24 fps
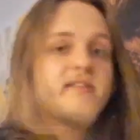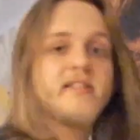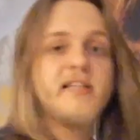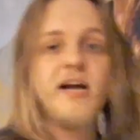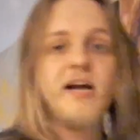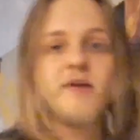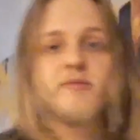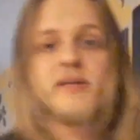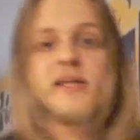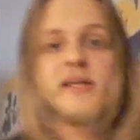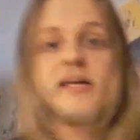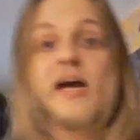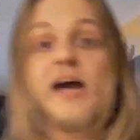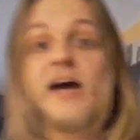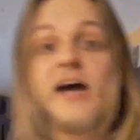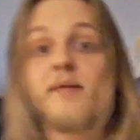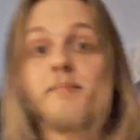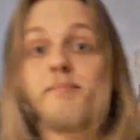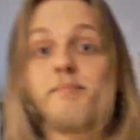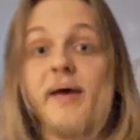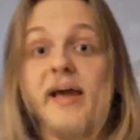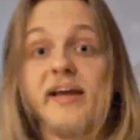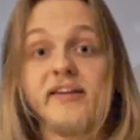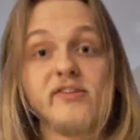that, we
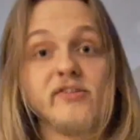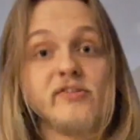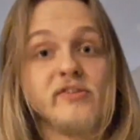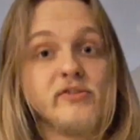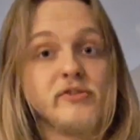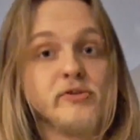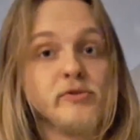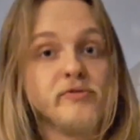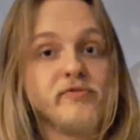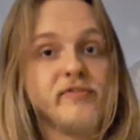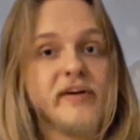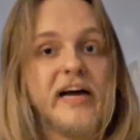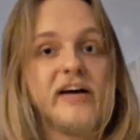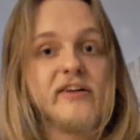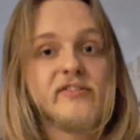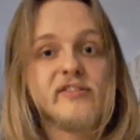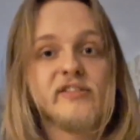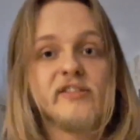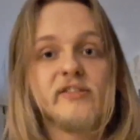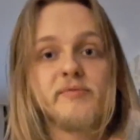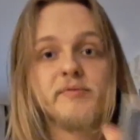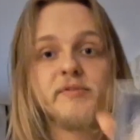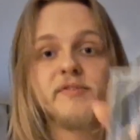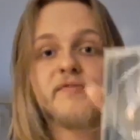got back to the
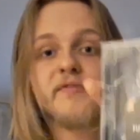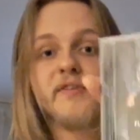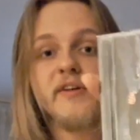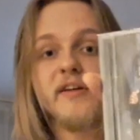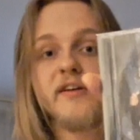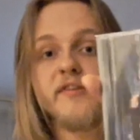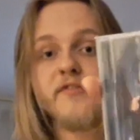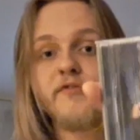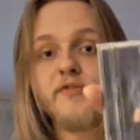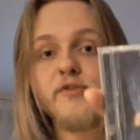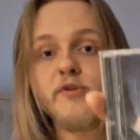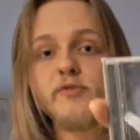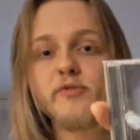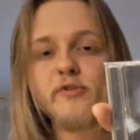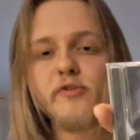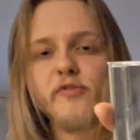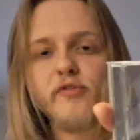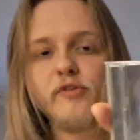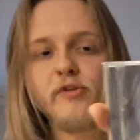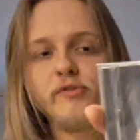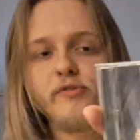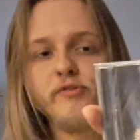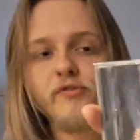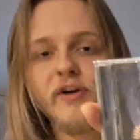2000s with Funeral
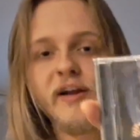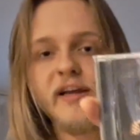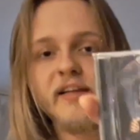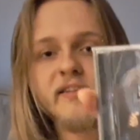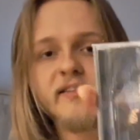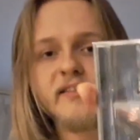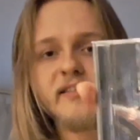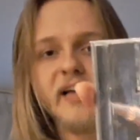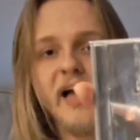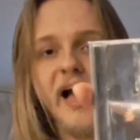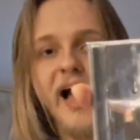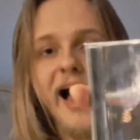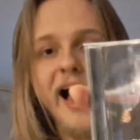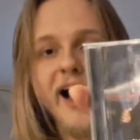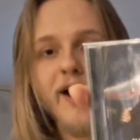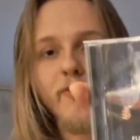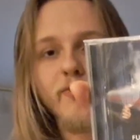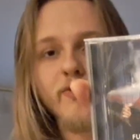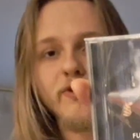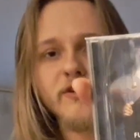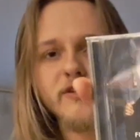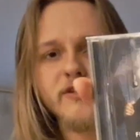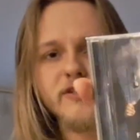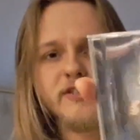for a Friend,
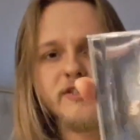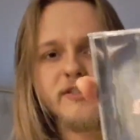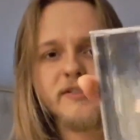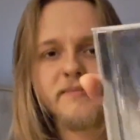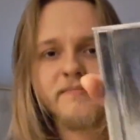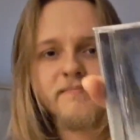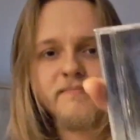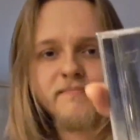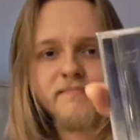Hours.